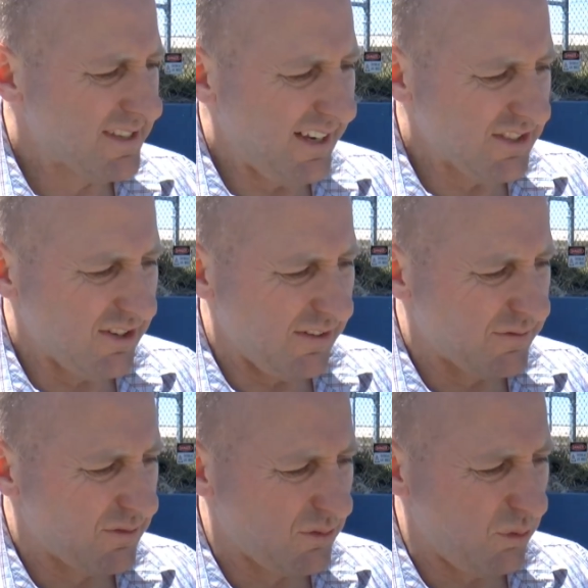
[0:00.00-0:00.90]
starts
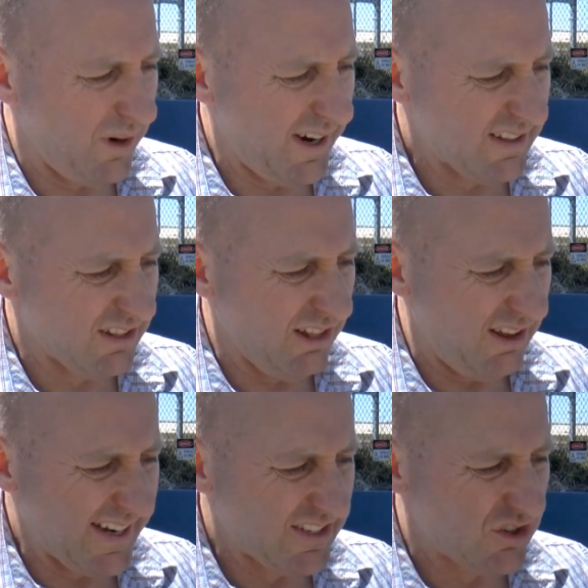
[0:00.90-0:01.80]
off quite
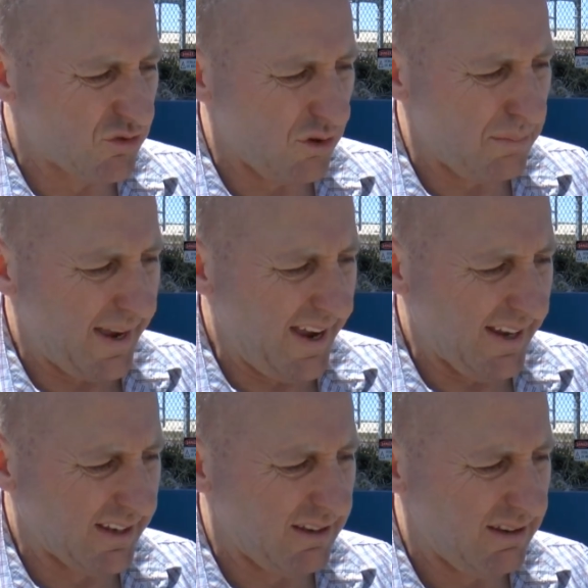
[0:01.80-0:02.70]
light to draw
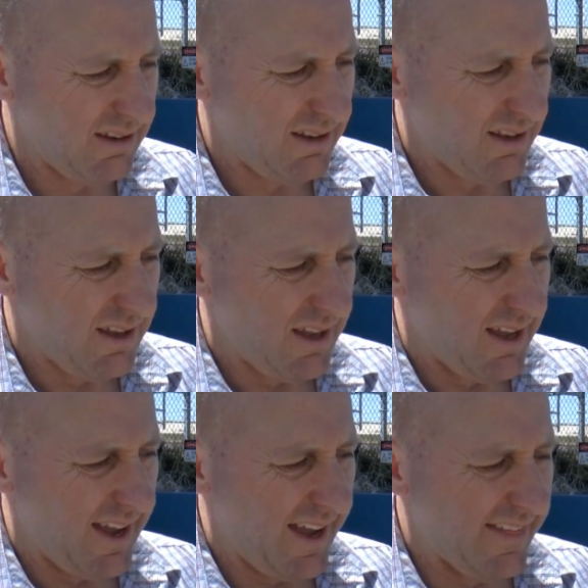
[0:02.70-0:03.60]
back,
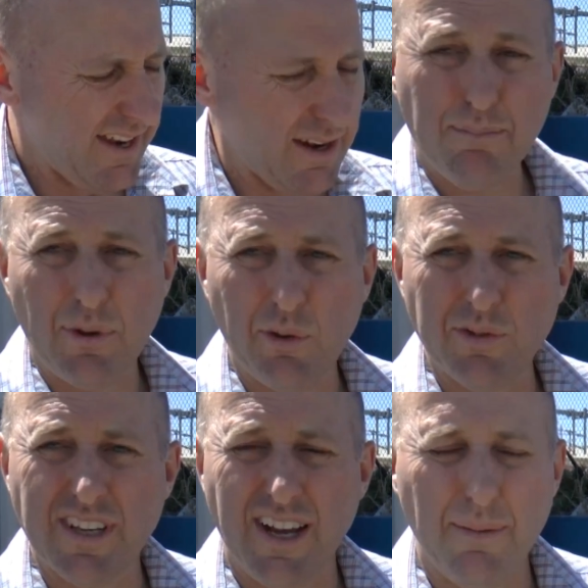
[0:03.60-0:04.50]
and then it
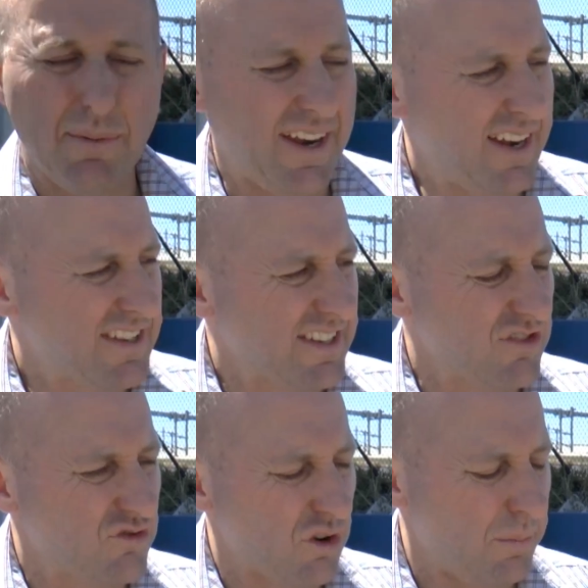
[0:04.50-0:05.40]
builds up and it
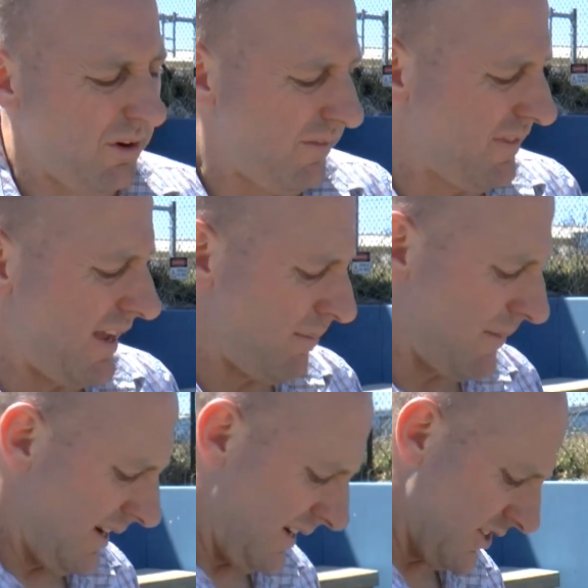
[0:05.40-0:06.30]
doesn't drop off that
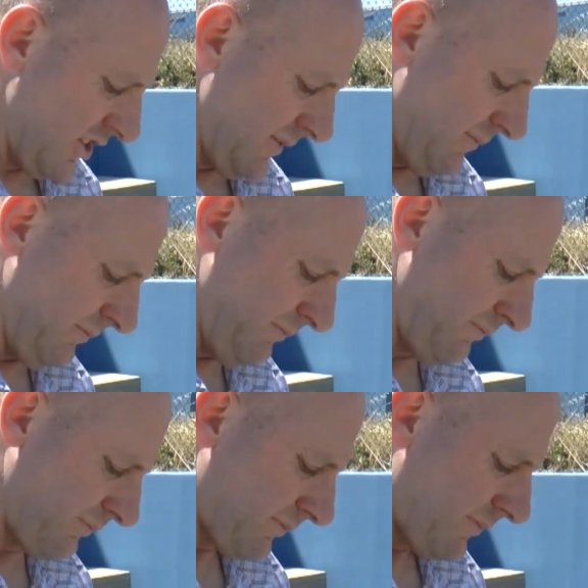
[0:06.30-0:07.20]
much.
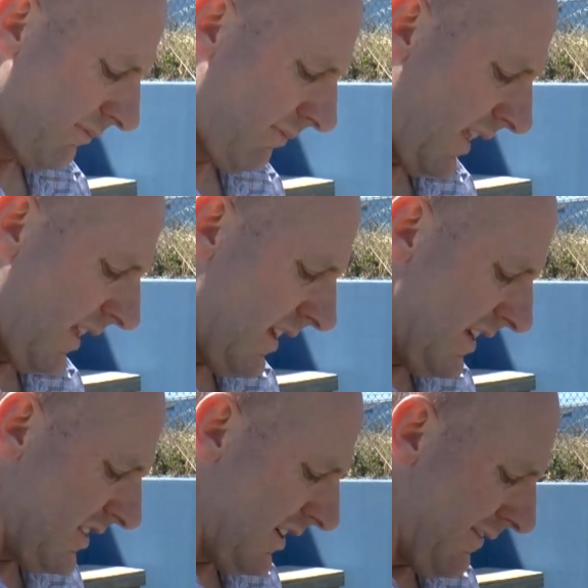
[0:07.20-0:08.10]

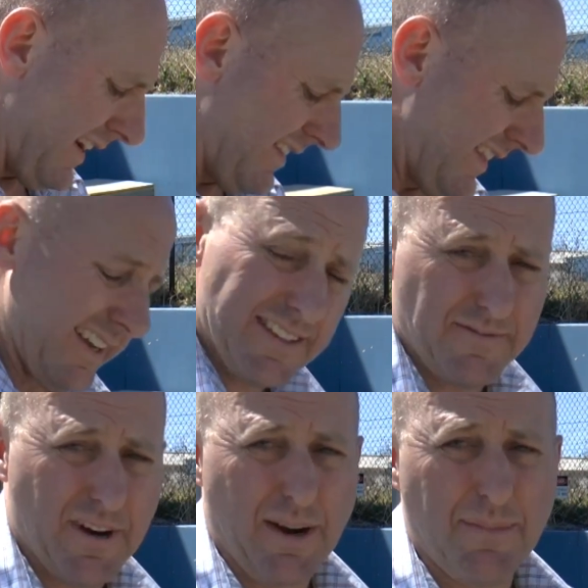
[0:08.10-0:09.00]
So if anything, it's
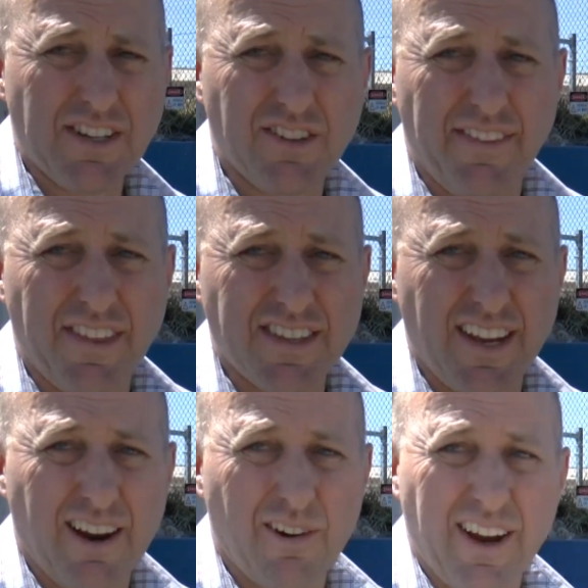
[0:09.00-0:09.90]
very much like the
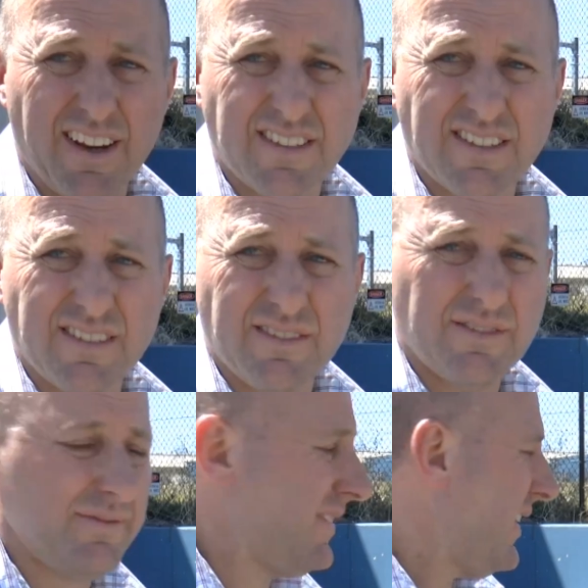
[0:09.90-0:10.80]
TRX.
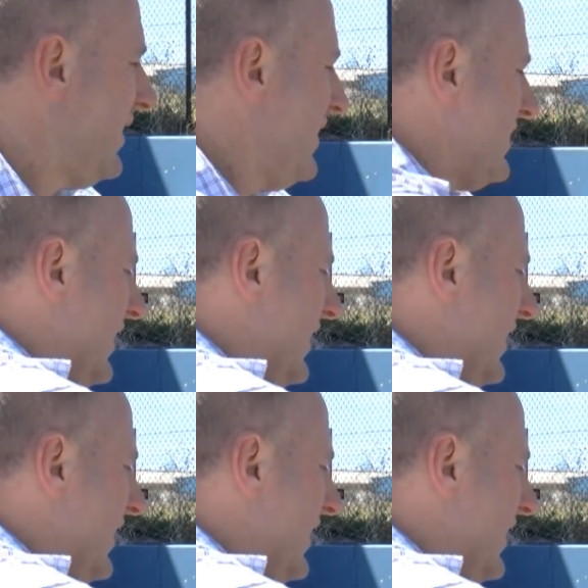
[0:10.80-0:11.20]
So